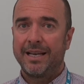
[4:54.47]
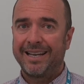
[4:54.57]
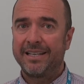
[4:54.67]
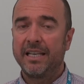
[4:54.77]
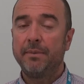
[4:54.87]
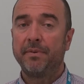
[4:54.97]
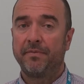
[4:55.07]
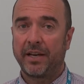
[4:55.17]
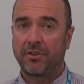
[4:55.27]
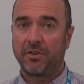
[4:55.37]
A deep
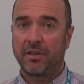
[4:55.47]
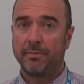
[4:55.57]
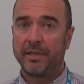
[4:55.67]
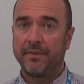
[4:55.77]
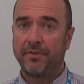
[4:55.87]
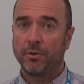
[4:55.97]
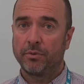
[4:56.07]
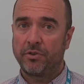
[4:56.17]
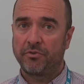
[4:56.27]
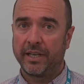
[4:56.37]
infection can be
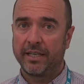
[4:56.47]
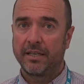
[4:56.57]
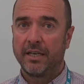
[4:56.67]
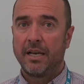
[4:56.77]
difficult to treat